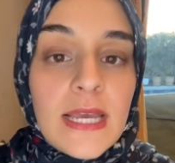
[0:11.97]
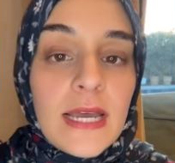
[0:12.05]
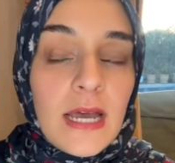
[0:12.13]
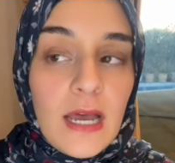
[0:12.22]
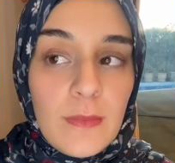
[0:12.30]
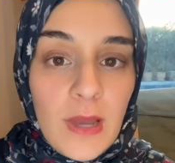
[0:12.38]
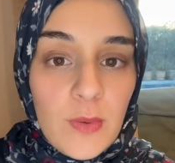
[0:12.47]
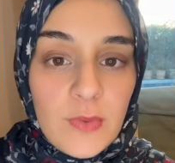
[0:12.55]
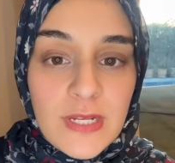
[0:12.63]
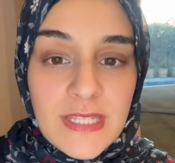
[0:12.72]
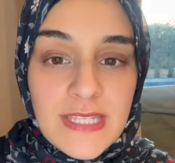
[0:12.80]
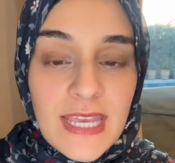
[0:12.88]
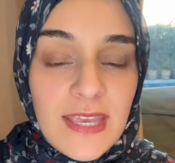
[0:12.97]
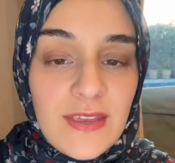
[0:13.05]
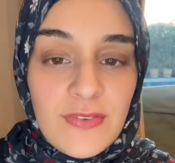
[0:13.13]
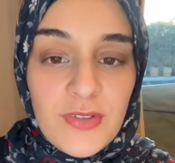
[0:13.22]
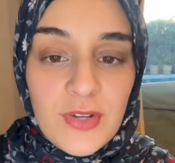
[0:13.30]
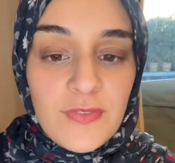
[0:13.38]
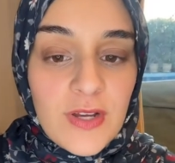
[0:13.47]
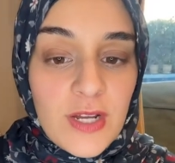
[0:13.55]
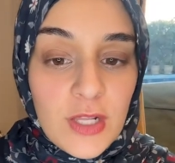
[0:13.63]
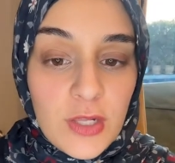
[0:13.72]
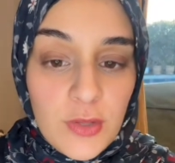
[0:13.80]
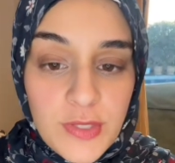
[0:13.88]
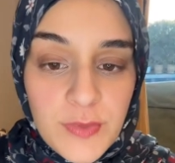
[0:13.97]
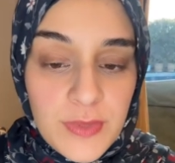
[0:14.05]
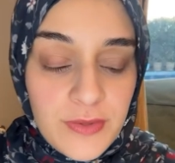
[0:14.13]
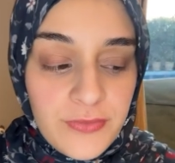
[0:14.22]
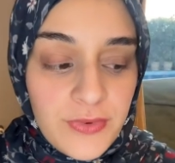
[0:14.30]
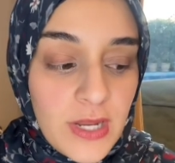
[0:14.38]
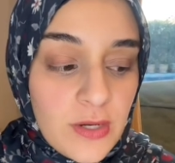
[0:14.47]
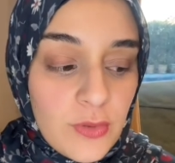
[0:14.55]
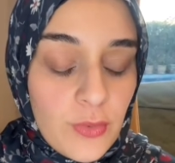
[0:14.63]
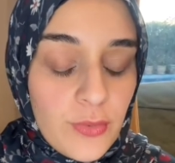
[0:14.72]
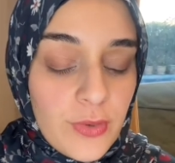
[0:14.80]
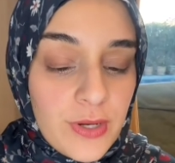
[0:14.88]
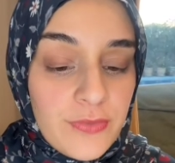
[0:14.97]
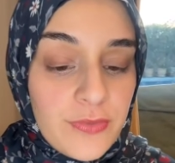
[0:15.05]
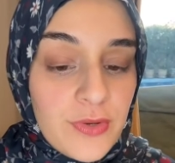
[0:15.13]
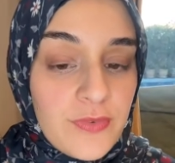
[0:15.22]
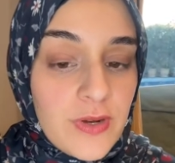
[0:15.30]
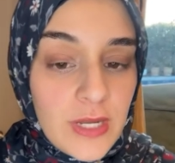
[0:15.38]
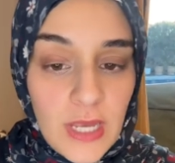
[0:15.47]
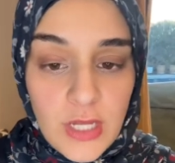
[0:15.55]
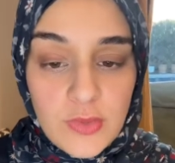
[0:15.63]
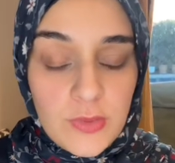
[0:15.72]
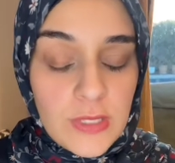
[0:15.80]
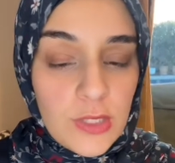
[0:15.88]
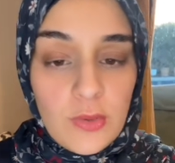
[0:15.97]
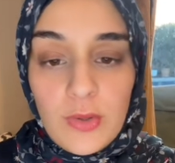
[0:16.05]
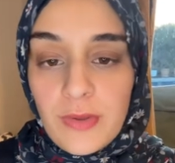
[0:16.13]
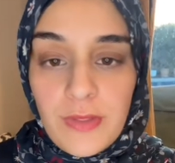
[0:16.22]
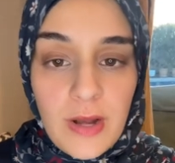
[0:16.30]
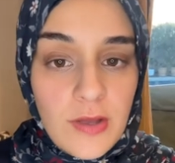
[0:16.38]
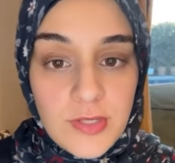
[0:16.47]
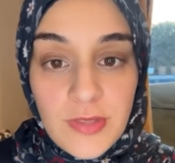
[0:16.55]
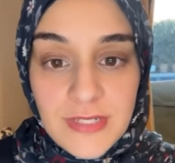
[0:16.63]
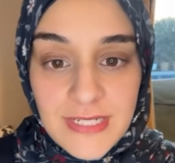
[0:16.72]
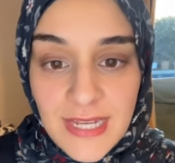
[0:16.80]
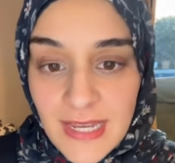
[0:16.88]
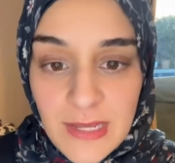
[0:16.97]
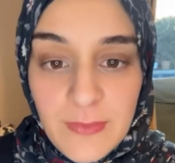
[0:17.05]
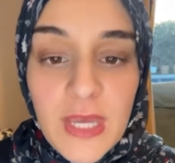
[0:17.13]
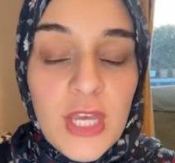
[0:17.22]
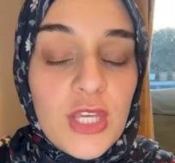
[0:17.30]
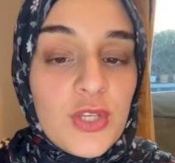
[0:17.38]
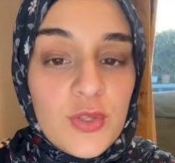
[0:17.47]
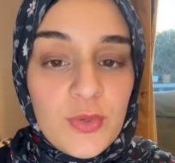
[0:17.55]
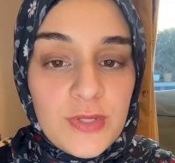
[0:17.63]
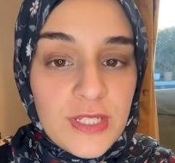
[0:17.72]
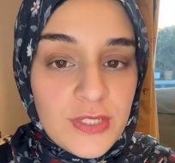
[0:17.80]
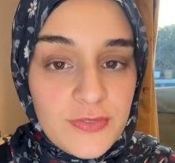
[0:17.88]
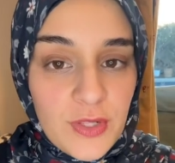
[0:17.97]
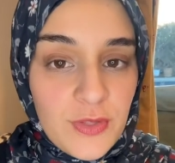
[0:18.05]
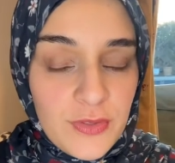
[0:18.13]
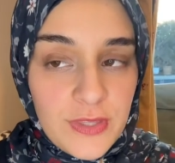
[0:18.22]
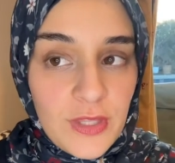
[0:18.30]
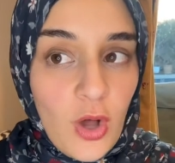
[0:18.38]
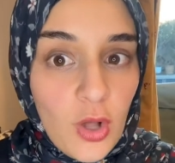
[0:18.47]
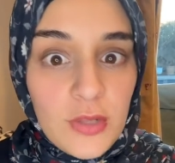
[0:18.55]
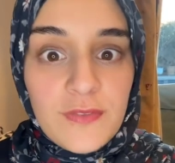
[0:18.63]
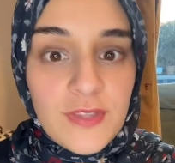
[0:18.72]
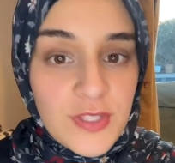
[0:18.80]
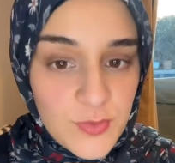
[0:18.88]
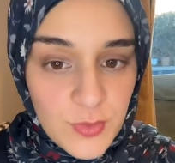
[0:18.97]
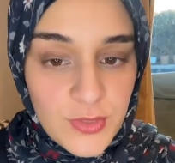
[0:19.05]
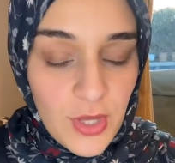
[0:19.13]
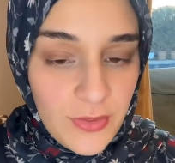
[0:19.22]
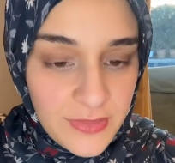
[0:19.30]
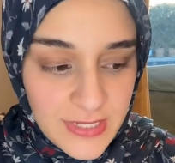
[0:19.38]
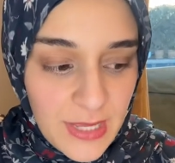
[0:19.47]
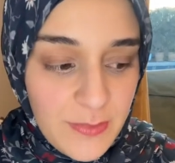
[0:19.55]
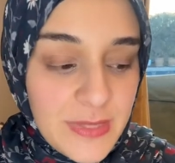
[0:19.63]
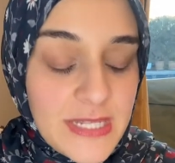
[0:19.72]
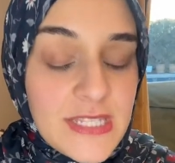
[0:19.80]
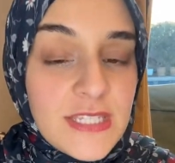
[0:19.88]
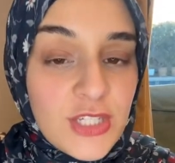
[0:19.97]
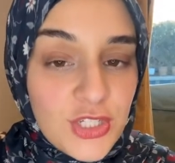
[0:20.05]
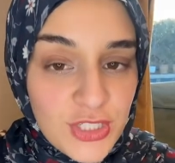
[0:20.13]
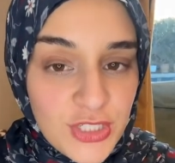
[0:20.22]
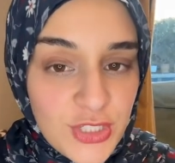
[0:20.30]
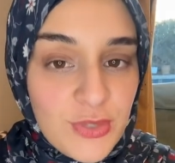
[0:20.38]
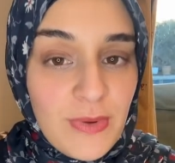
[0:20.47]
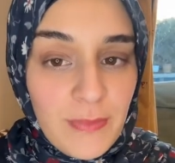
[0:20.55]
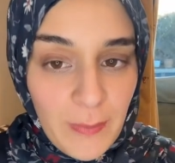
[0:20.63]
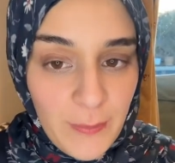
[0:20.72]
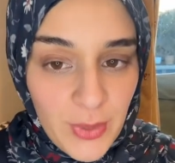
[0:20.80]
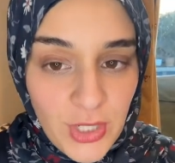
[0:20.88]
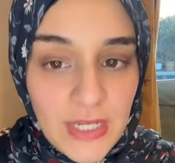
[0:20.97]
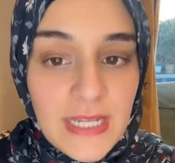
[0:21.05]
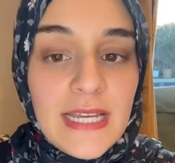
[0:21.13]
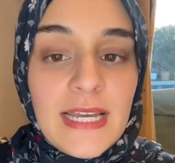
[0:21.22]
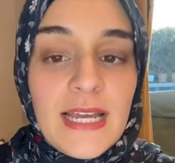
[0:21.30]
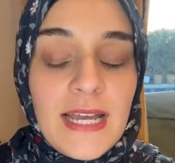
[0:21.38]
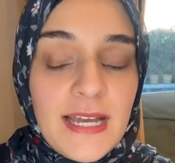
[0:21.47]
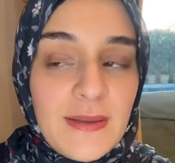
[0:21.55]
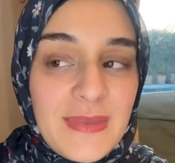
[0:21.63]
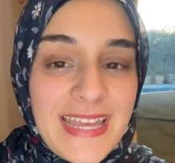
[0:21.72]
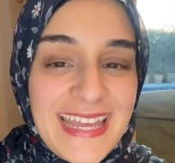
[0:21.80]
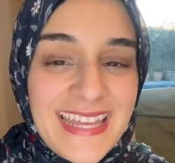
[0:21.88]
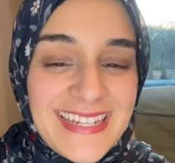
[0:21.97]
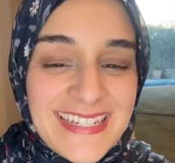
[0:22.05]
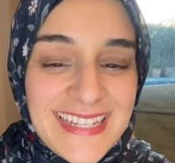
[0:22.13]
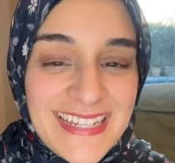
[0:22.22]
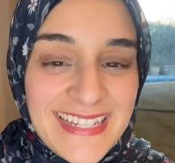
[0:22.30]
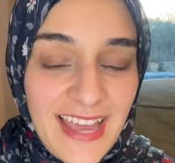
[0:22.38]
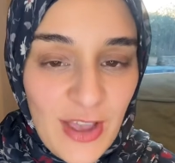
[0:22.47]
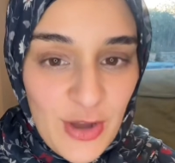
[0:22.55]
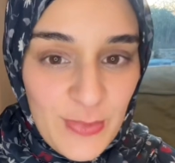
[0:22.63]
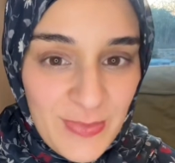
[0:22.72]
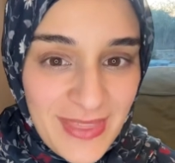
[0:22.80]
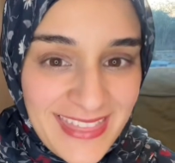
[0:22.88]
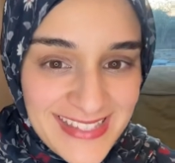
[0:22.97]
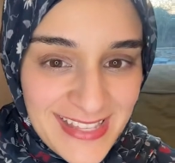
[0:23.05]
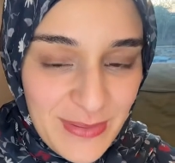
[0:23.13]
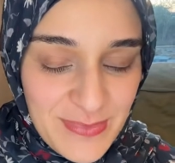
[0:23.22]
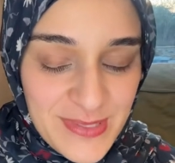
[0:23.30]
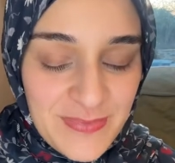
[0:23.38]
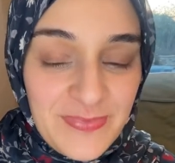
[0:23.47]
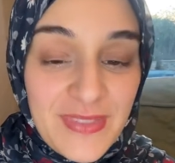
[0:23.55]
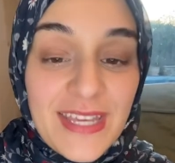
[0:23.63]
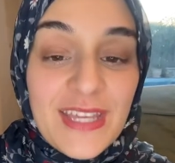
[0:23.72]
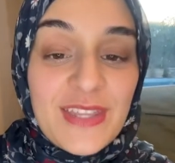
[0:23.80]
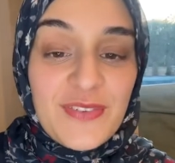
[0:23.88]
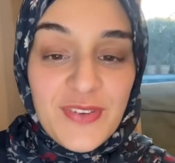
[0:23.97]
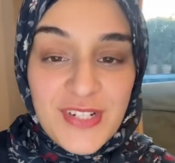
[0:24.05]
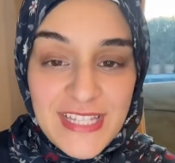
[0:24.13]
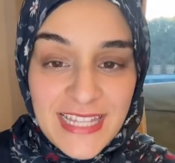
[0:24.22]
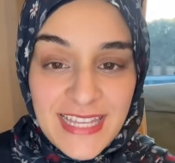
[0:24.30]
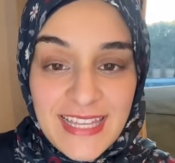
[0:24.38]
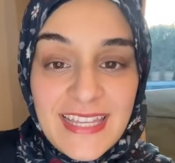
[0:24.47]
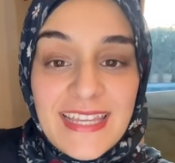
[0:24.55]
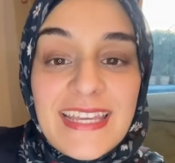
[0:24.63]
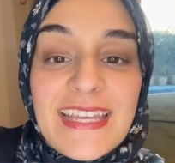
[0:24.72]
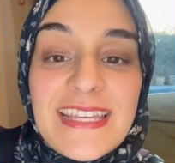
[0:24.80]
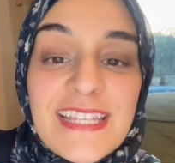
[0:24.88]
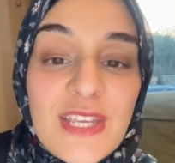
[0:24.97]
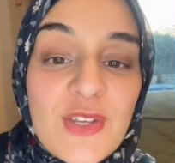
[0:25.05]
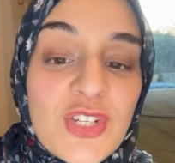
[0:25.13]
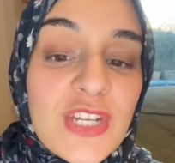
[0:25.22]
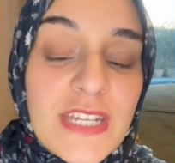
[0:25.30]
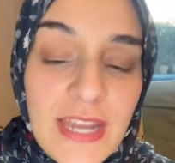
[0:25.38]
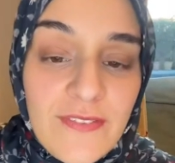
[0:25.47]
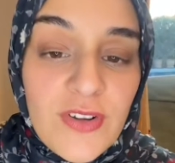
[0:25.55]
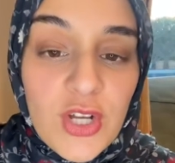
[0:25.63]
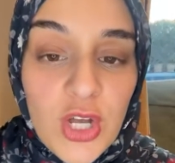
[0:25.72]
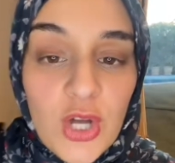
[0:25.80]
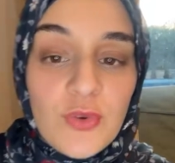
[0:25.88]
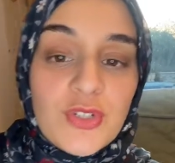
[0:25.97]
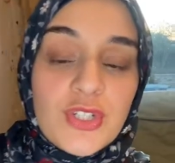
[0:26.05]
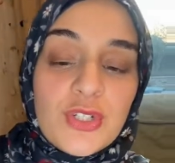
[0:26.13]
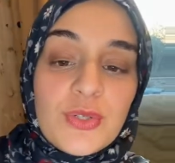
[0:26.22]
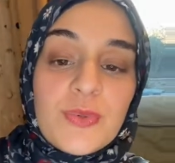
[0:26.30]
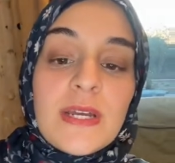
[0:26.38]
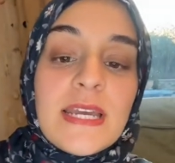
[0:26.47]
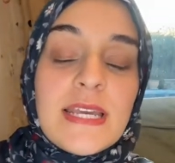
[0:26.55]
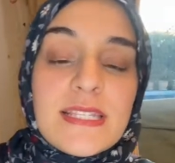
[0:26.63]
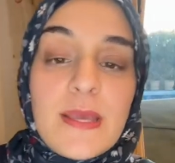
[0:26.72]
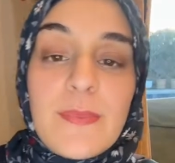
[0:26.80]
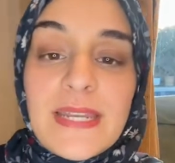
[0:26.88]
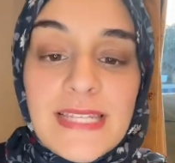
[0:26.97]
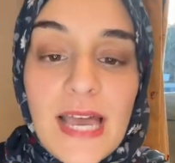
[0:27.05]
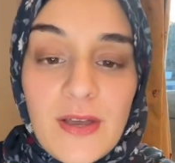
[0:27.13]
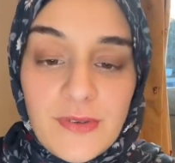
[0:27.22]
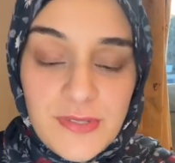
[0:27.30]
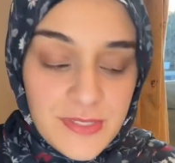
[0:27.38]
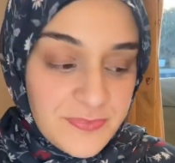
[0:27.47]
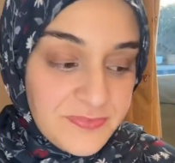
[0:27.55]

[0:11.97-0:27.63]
I wouldn't say if you're very close with a friend or if you're very casual, like you go to their house all the time, you don't need to follow all of these rules all the time, but it's good to remember. And I hope that this helps. The first thing is that you should never go to somebody's house